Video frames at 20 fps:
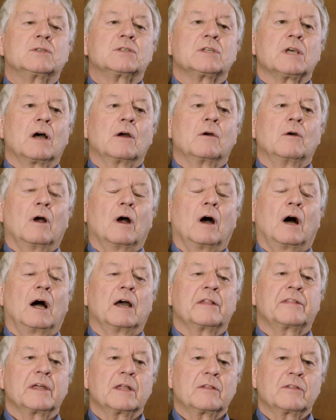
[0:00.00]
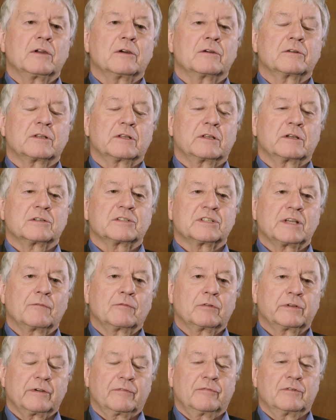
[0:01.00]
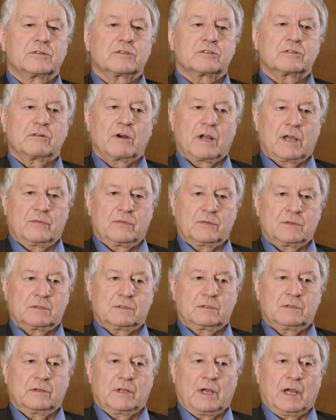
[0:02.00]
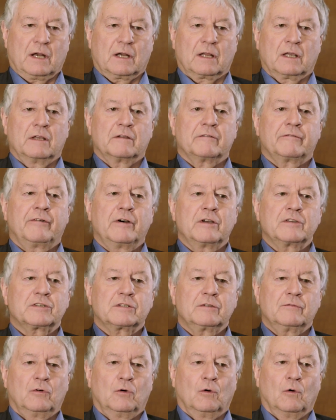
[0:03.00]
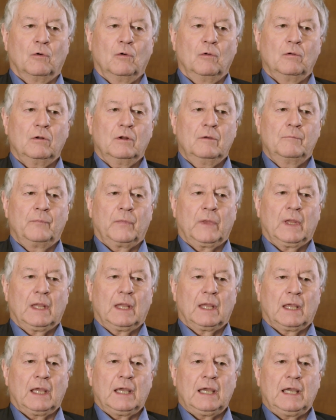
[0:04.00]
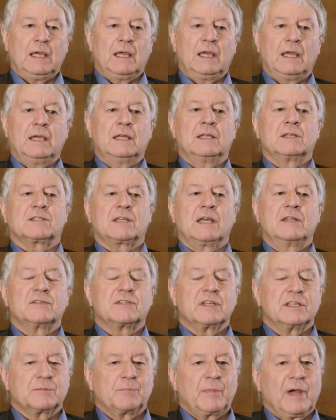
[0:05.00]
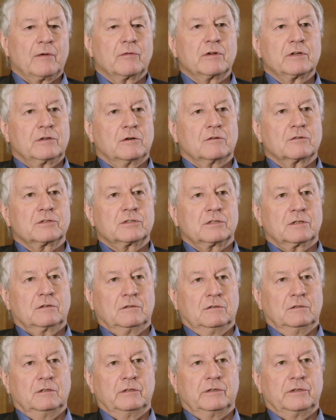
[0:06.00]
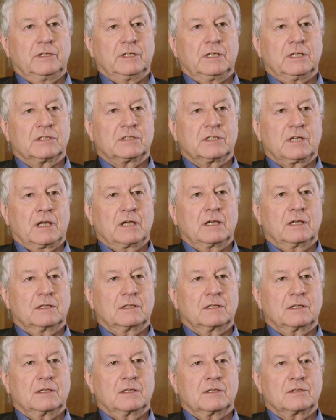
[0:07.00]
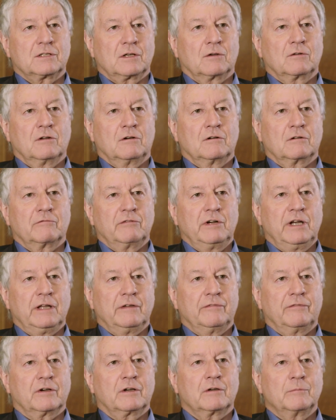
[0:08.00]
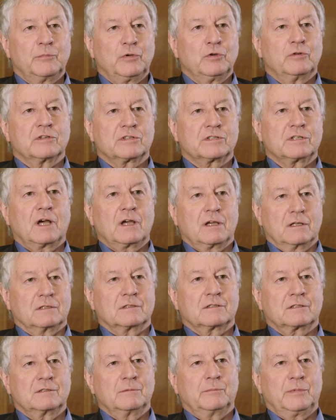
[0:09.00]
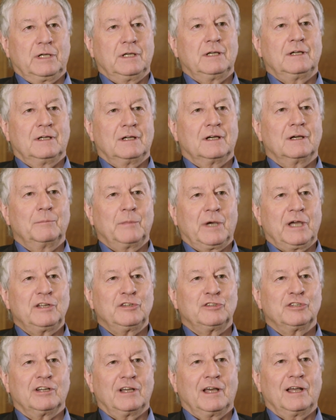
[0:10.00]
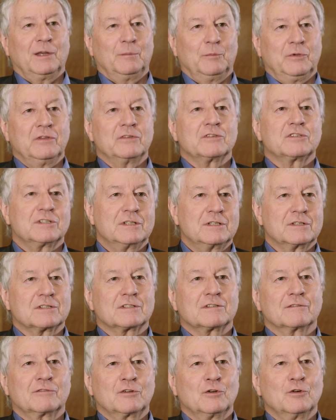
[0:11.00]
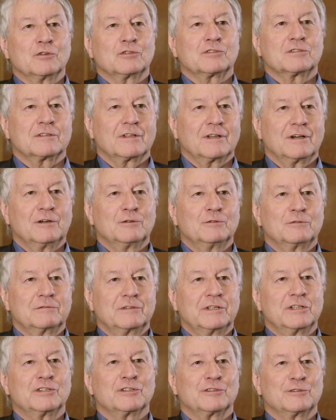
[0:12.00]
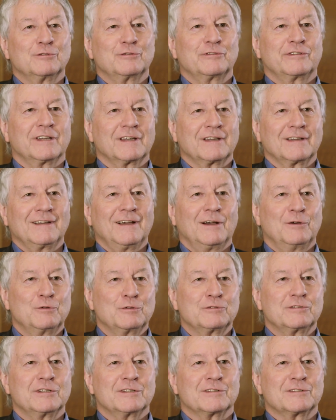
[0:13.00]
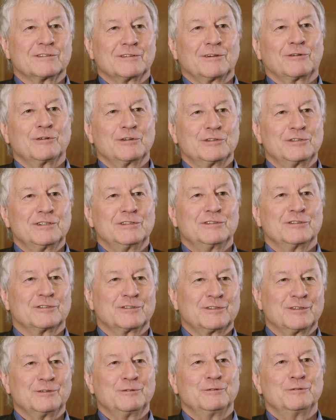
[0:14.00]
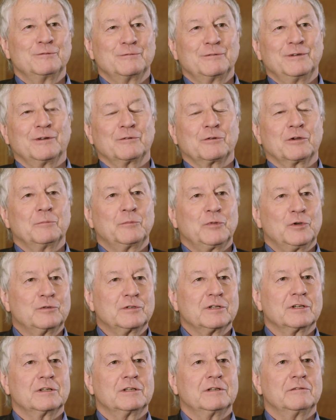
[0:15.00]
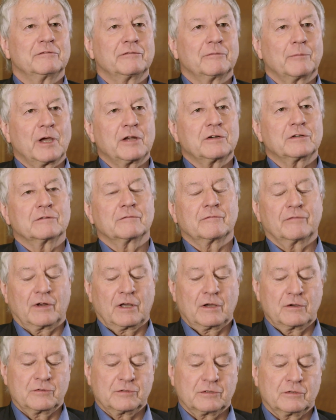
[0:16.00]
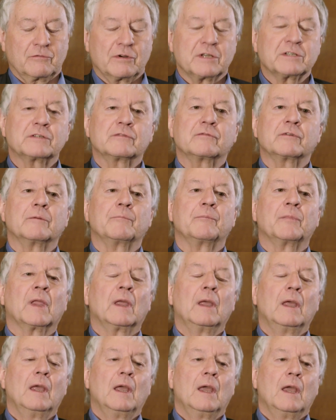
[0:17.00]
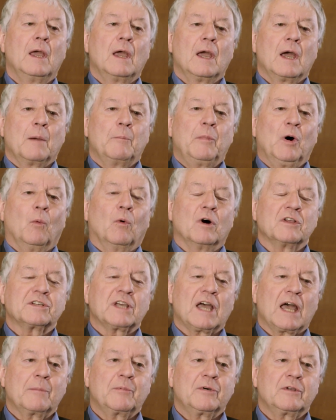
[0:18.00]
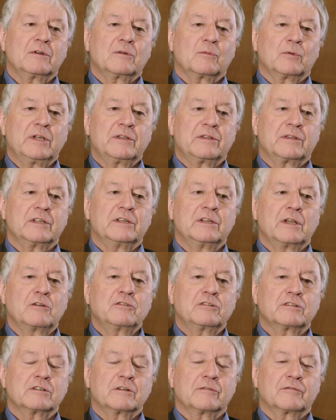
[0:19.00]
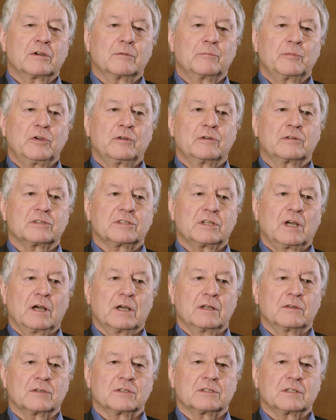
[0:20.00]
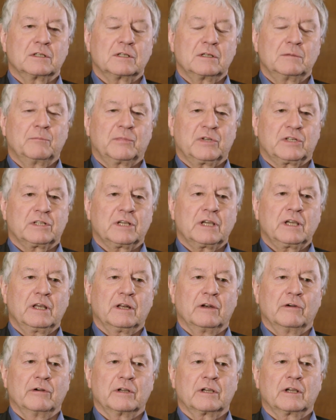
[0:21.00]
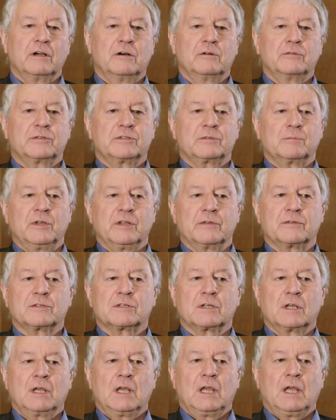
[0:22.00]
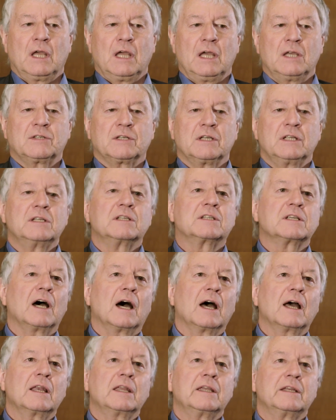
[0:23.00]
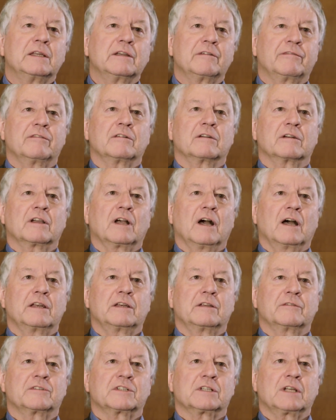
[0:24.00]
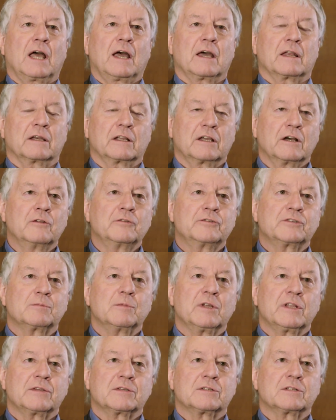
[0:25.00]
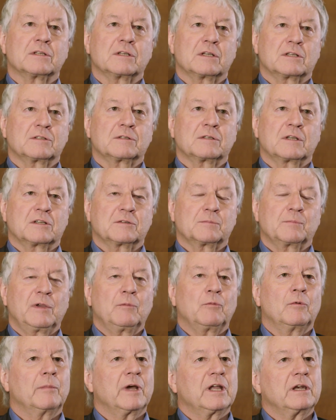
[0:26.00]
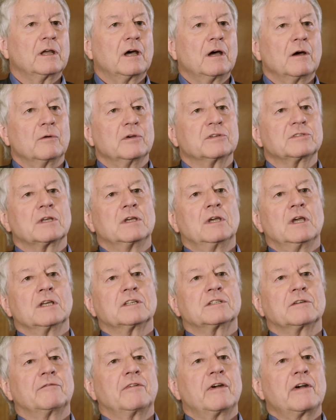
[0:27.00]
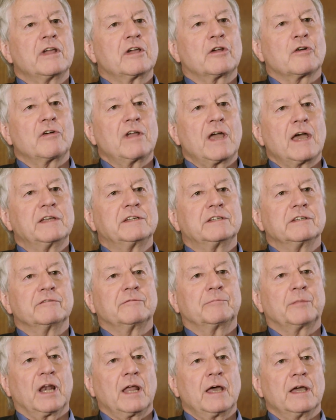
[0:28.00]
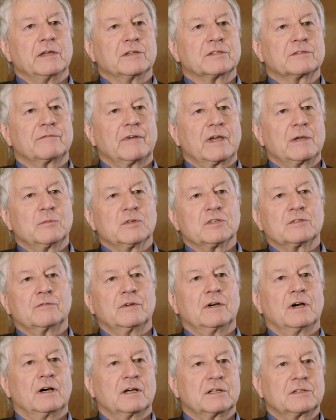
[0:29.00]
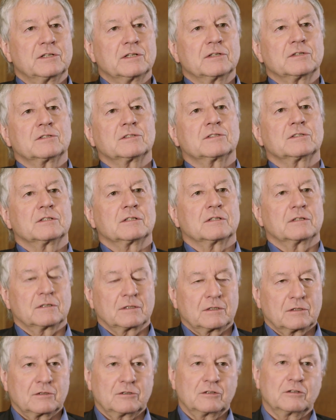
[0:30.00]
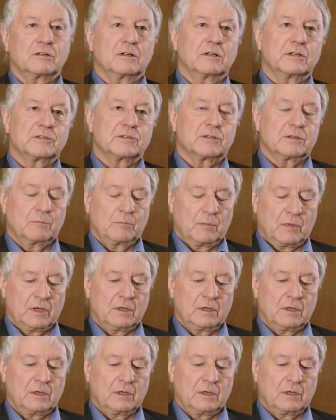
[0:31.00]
So I think there are several different strands to that. First of all, in a sense, it's paradoxical that it's taken so long really for computer science to be a major element, since of course the whole digital thing owes its origins to, you know, computing and information flows and the rest of it. But what's happened with the notion of computer science, and in particular at Goldsmiths, is an entirely different kind of slant. Goldsmiths, as people may know, is a very creative place, famous for artists and journalism